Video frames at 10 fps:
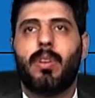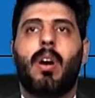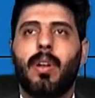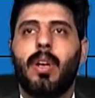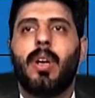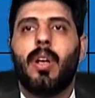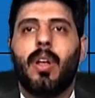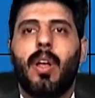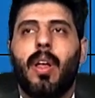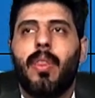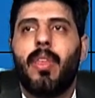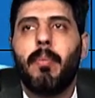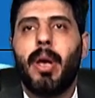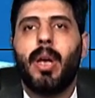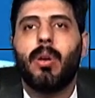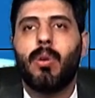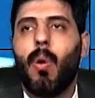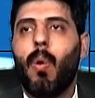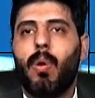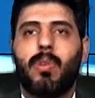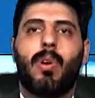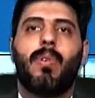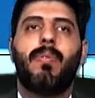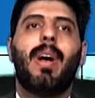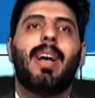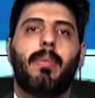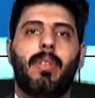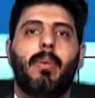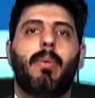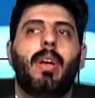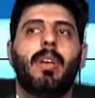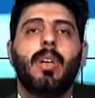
are uh, the main goals of Macbeth play.